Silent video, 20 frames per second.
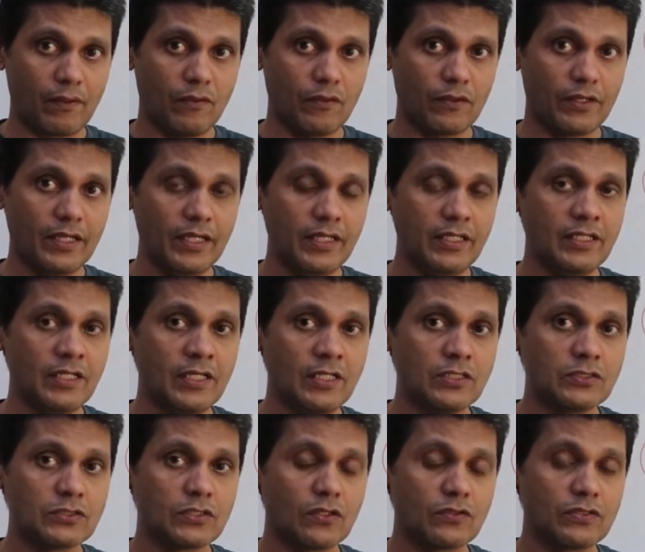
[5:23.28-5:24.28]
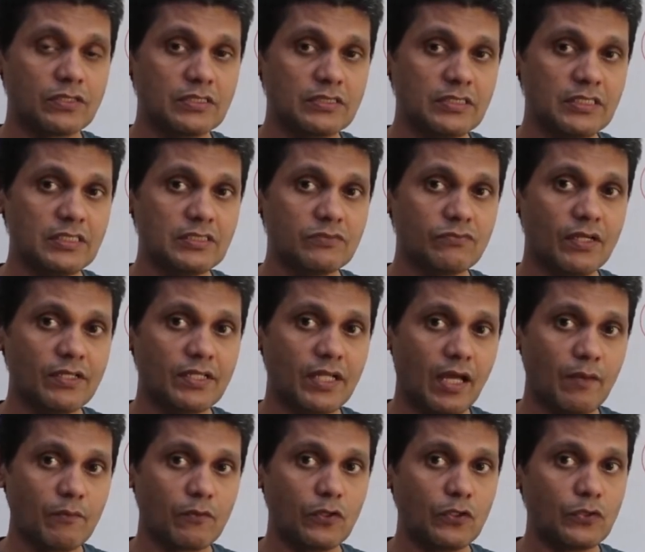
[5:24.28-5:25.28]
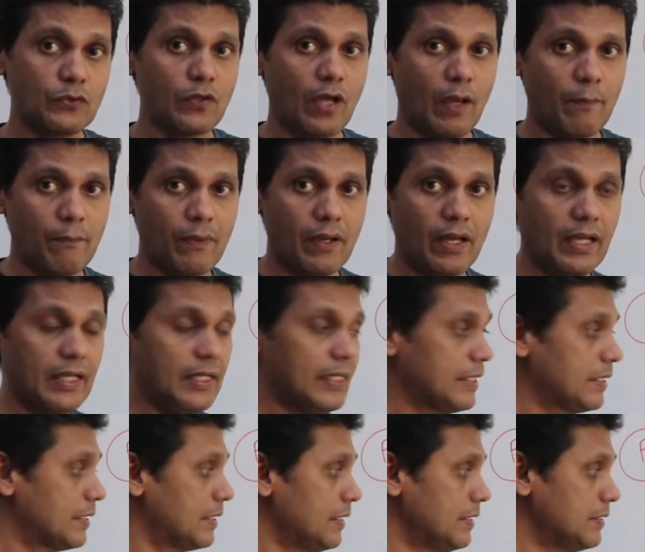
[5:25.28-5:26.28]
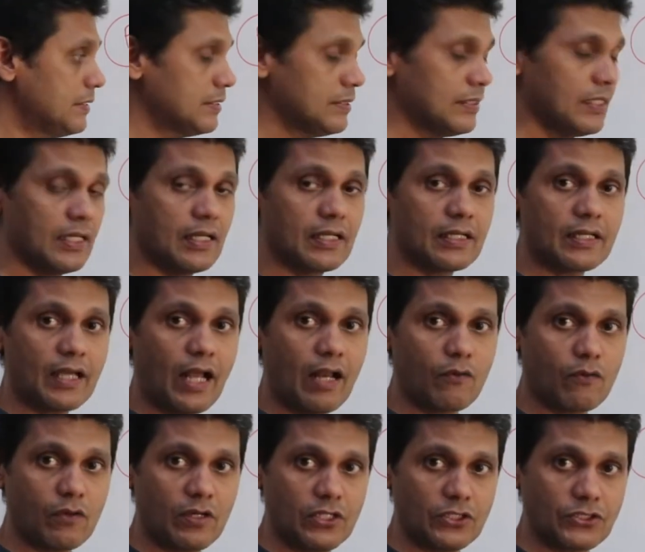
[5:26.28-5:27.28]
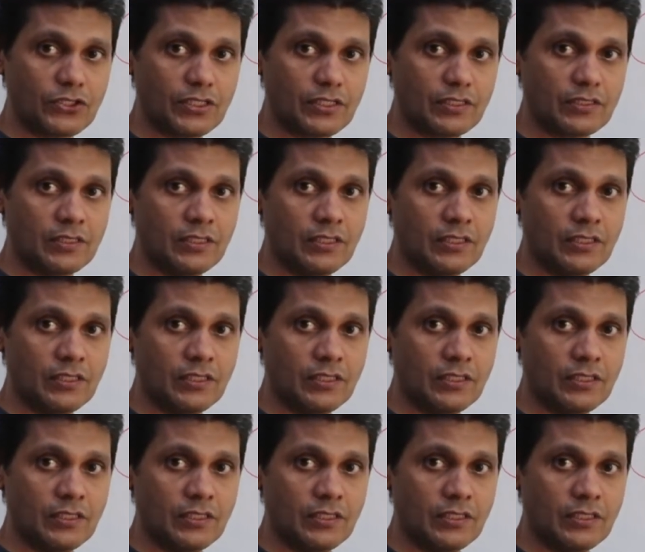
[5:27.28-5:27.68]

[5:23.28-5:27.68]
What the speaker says: Okay, so this is what I am going to apply in this calculation.